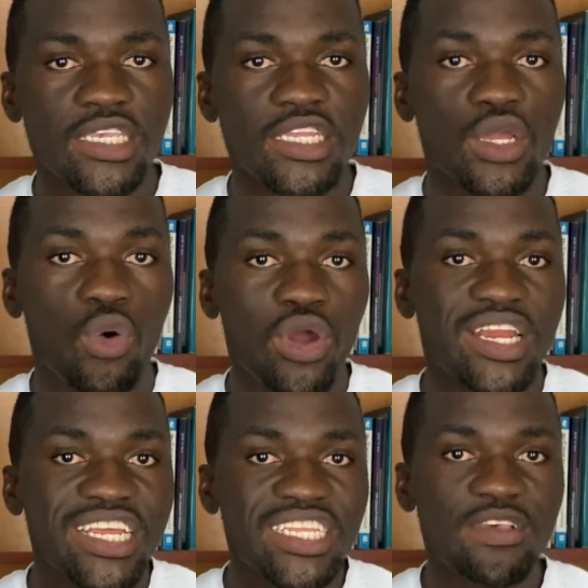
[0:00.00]
the
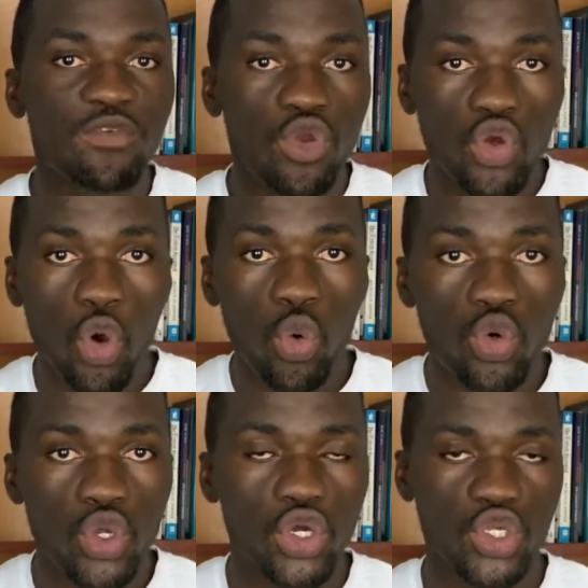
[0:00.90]
cognitive
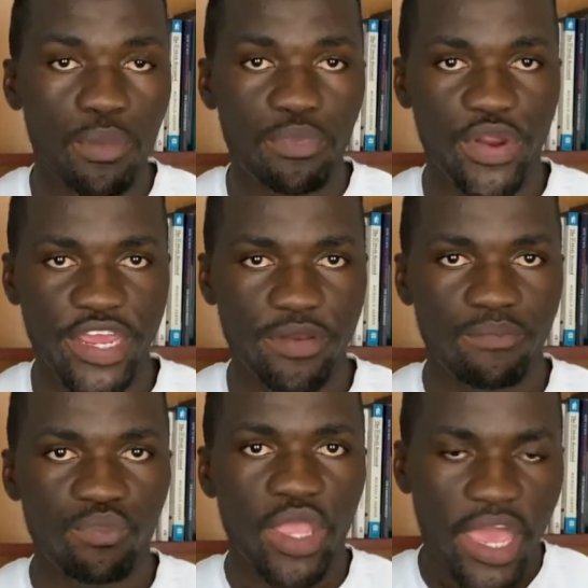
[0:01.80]
load on your brain.
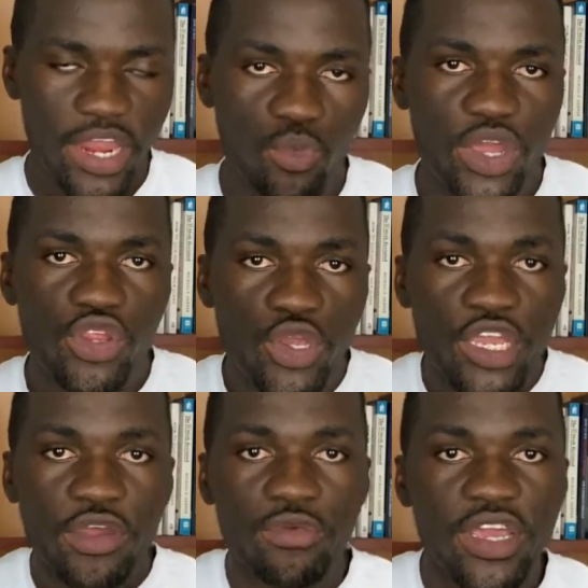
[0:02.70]
And when you
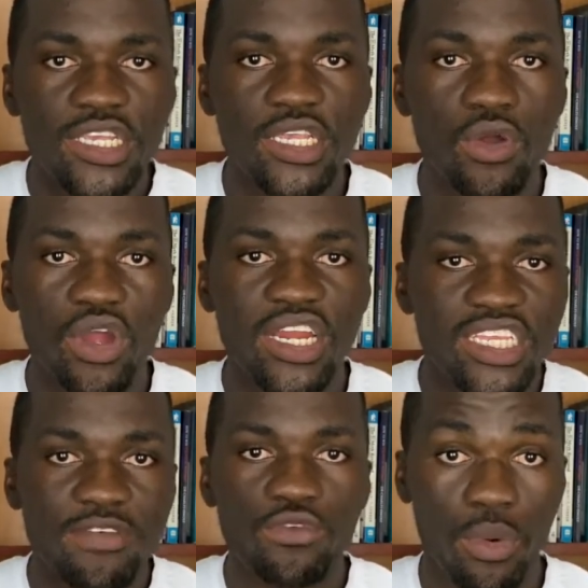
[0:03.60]
increase the
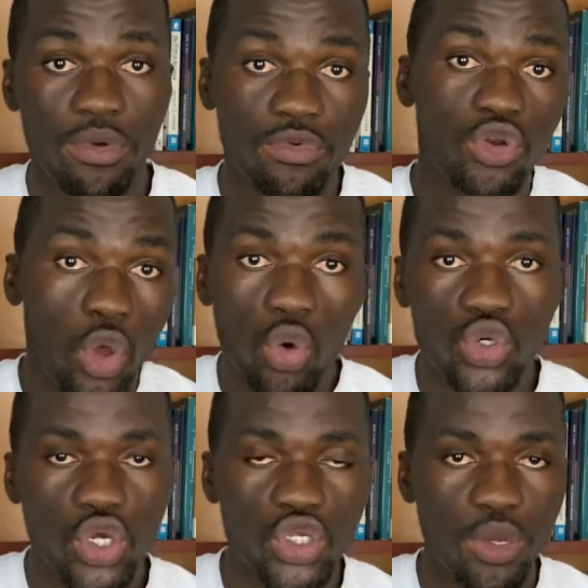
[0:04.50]
cognitive lo
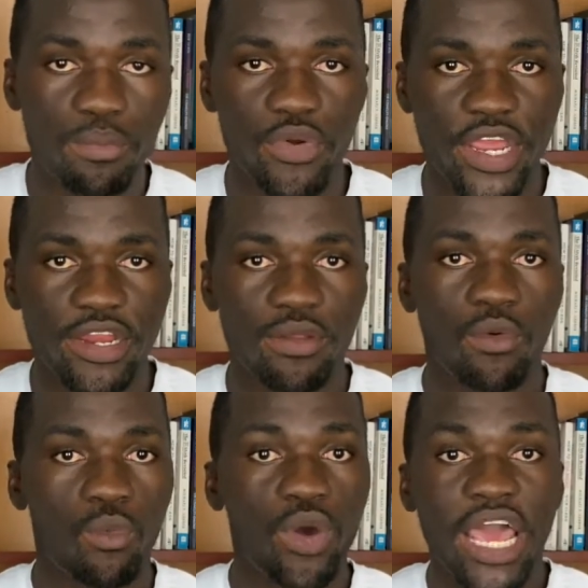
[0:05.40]
load on your brain,
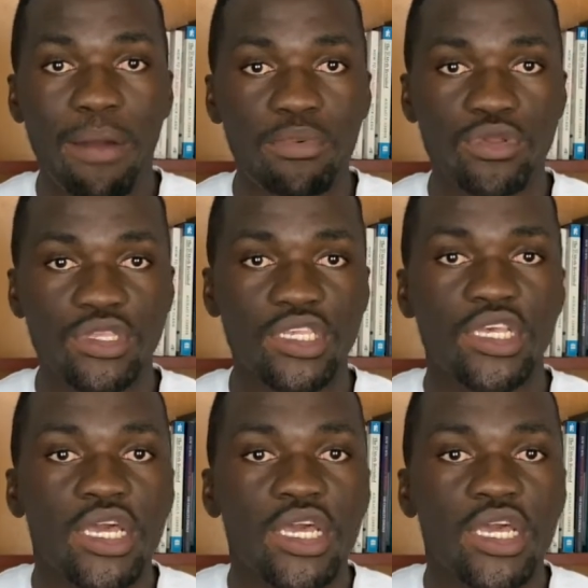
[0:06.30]
what happens?